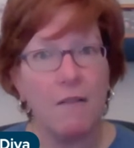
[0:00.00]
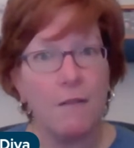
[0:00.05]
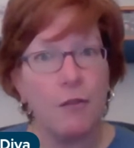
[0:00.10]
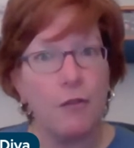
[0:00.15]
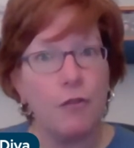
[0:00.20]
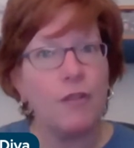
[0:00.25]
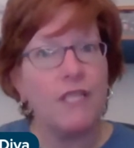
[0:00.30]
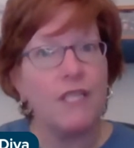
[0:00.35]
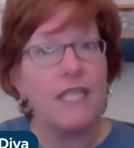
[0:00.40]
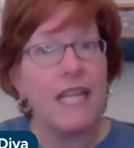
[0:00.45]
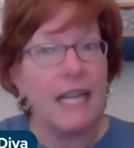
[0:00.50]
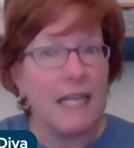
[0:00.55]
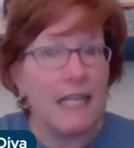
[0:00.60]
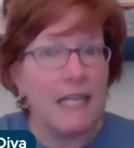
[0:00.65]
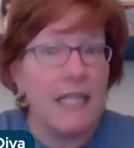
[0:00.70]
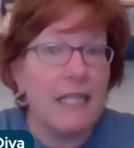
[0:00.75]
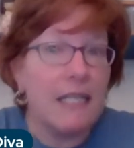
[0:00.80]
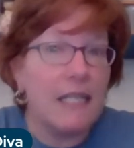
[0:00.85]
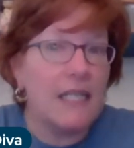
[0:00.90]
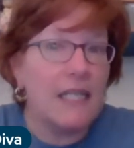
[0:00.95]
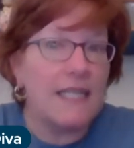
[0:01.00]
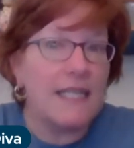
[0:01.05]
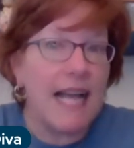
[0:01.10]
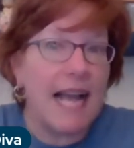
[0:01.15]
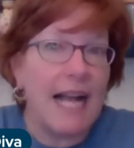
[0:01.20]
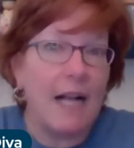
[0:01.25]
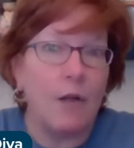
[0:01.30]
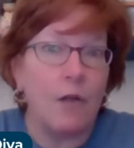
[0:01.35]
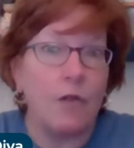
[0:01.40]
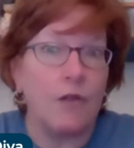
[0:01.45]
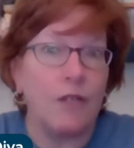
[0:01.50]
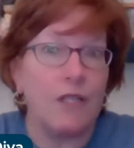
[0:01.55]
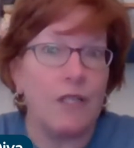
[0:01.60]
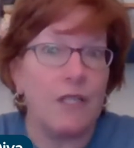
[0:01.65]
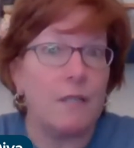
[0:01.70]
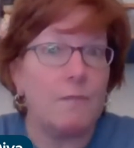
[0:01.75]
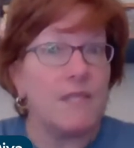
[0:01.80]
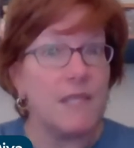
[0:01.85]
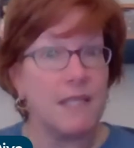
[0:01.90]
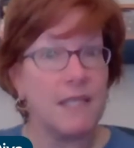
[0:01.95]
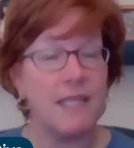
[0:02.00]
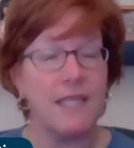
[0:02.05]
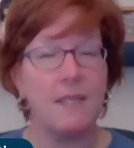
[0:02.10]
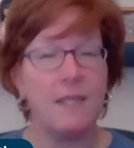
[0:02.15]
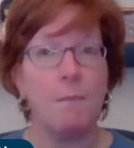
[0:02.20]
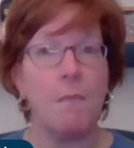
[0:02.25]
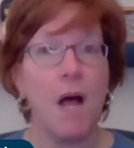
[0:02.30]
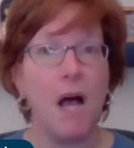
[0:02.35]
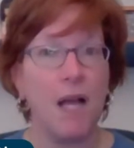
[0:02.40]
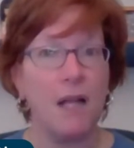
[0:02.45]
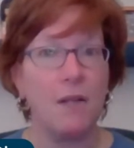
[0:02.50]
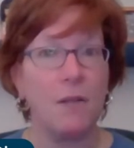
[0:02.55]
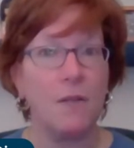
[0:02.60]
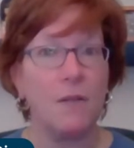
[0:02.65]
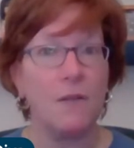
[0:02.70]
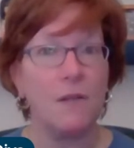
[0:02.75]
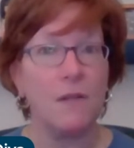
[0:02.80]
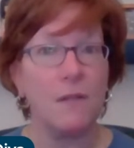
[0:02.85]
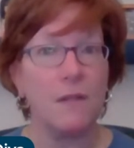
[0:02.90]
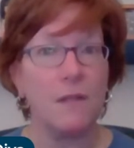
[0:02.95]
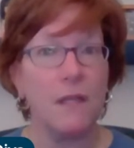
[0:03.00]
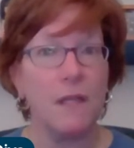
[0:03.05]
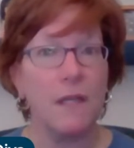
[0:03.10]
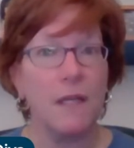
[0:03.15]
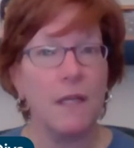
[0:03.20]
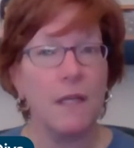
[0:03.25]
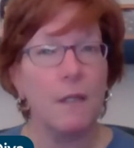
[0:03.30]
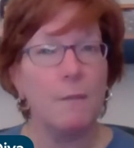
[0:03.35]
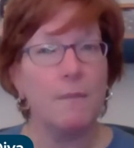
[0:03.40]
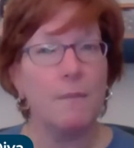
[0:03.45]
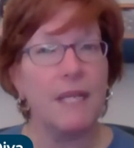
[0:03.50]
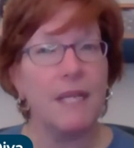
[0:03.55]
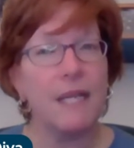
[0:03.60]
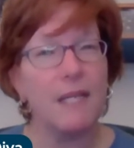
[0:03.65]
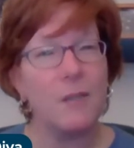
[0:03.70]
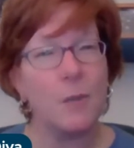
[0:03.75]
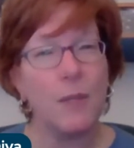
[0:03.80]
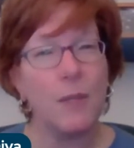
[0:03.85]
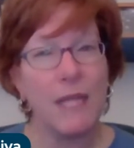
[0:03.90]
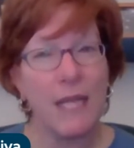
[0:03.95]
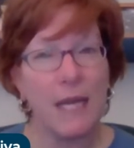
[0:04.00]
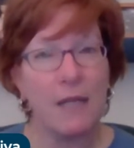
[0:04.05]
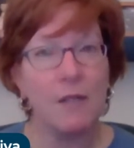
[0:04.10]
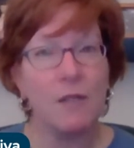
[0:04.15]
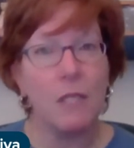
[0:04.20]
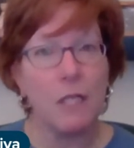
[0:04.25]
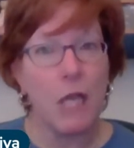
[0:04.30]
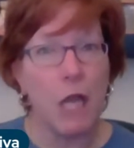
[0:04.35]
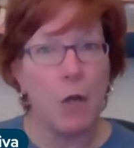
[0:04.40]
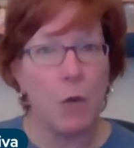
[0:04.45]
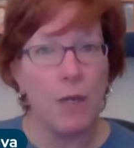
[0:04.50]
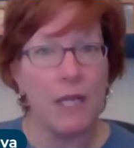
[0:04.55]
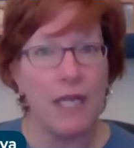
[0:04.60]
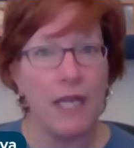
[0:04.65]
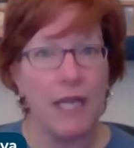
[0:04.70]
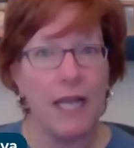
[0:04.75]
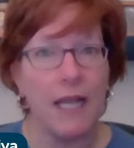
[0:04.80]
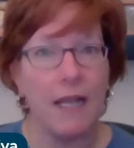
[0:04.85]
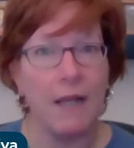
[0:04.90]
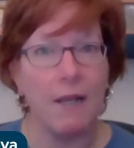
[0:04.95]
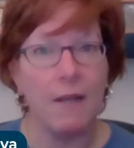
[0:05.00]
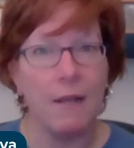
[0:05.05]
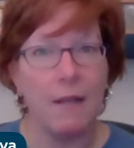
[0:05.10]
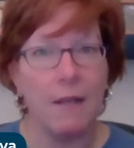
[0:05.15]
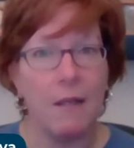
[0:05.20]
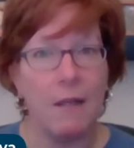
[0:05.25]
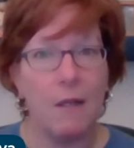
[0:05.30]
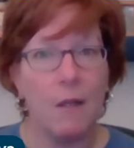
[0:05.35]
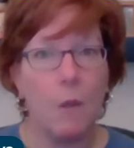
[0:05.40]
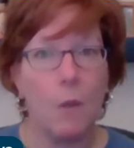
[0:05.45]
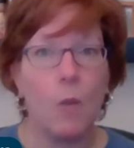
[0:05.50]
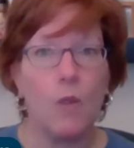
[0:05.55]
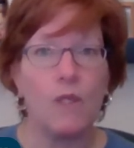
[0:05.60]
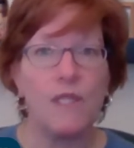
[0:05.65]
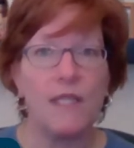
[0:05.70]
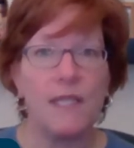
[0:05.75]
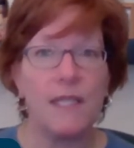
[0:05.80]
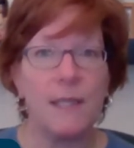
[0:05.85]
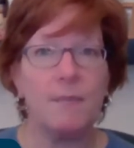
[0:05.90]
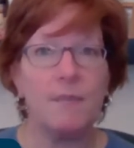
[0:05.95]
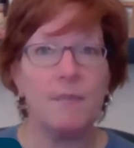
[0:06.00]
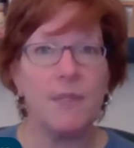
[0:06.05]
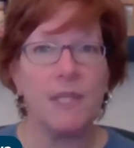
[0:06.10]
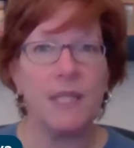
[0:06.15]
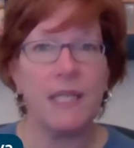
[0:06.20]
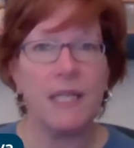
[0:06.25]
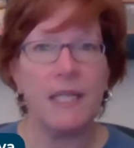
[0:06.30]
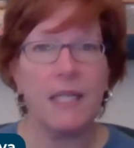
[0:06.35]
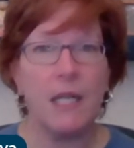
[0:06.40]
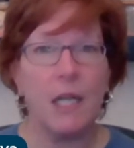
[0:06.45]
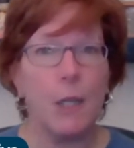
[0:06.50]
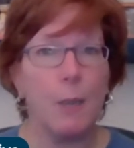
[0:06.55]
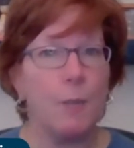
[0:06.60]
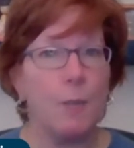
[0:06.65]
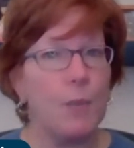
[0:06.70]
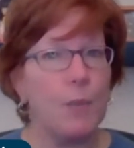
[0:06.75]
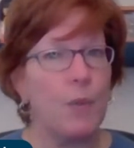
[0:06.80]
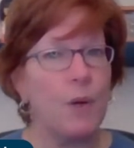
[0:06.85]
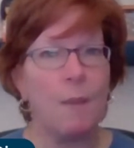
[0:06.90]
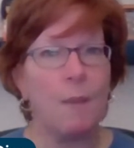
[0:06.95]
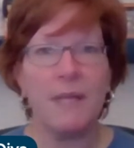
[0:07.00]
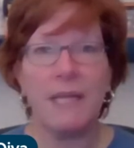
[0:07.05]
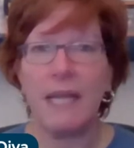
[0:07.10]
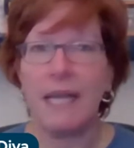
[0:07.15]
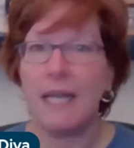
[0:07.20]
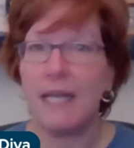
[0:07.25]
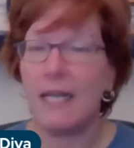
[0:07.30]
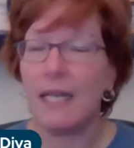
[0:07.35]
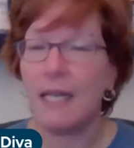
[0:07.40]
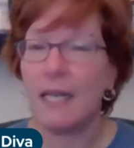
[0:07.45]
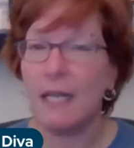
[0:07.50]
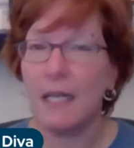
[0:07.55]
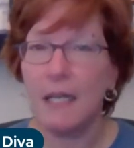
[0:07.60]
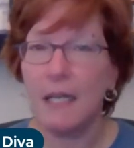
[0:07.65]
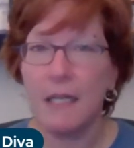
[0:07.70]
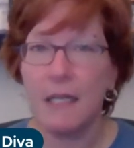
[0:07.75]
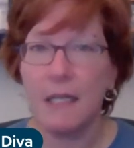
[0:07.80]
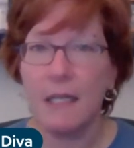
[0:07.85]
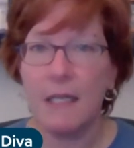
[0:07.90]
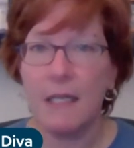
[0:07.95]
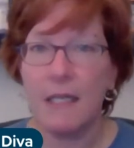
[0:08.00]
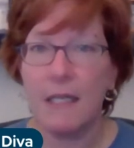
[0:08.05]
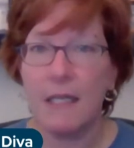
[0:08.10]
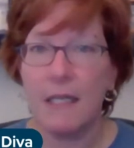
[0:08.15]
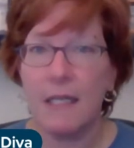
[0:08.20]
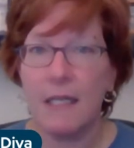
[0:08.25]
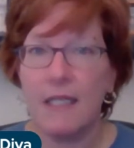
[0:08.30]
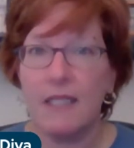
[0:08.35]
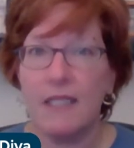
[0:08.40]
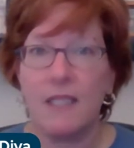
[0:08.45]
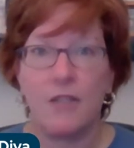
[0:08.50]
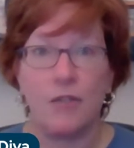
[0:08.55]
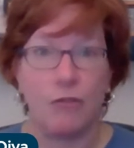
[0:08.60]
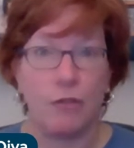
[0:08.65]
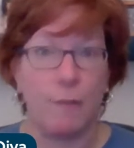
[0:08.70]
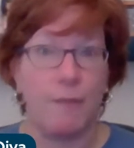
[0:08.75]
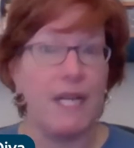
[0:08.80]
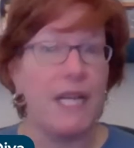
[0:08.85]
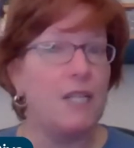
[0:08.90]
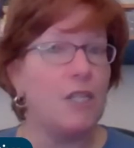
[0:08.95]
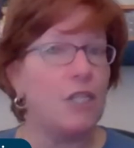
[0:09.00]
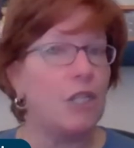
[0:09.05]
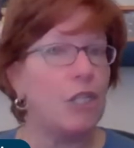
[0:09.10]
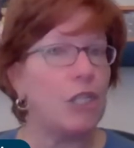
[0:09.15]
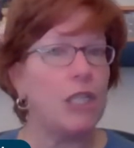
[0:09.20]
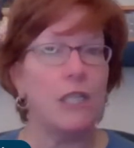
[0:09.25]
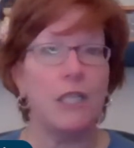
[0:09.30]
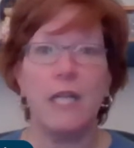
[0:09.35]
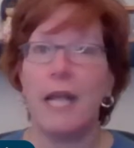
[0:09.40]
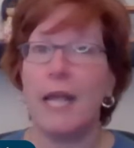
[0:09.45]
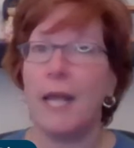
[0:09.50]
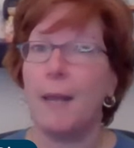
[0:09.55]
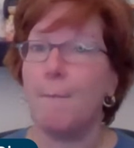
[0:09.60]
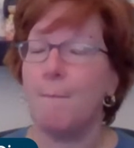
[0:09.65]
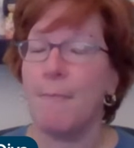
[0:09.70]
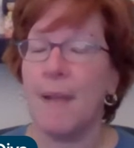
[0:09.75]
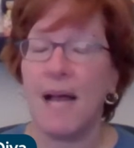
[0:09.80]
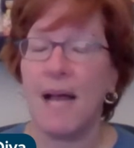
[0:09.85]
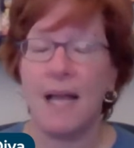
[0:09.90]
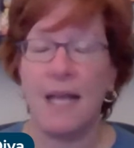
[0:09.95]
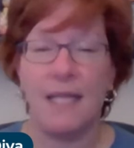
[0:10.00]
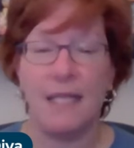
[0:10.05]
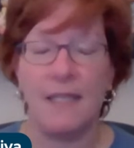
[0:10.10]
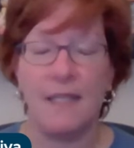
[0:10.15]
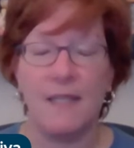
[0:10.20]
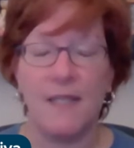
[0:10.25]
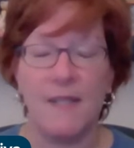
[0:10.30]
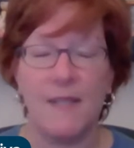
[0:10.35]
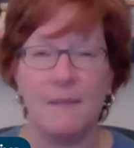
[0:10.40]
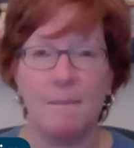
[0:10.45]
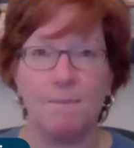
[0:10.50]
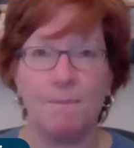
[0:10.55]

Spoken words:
creating these algorithms, these models, because without knowing it, we're simply propagating discrimination and bias